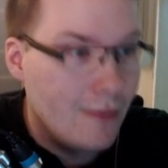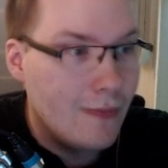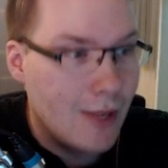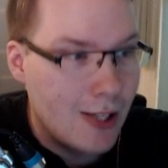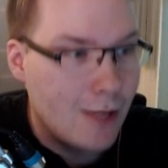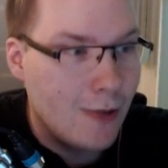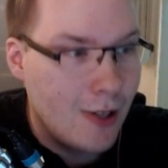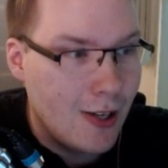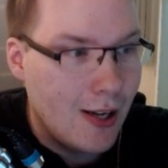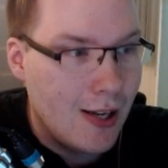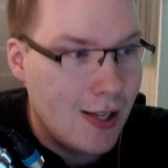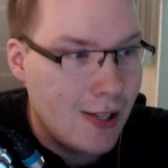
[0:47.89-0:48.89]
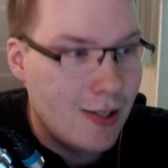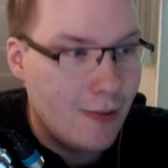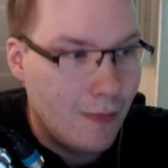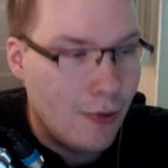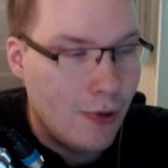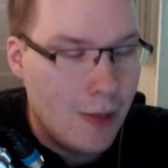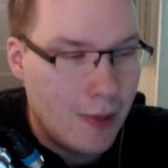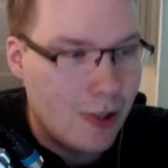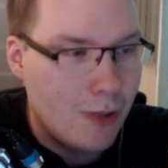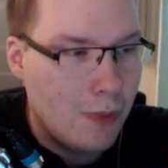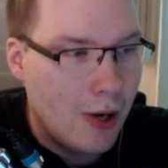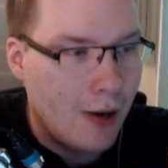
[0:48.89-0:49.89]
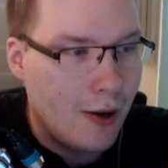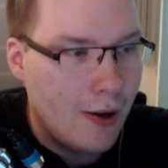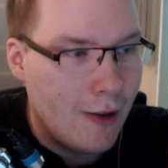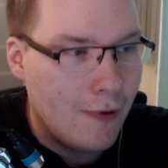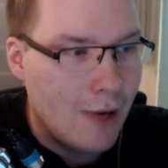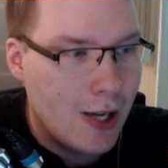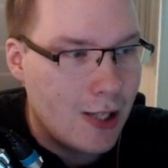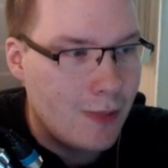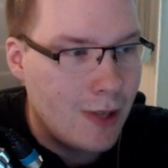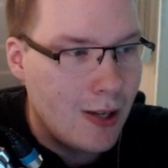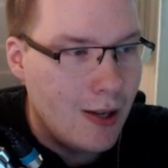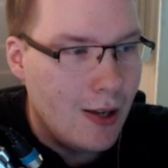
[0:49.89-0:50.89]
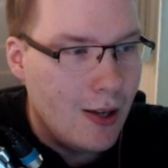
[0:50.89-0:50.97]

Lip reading: This one is pretty much spot on if you ask me.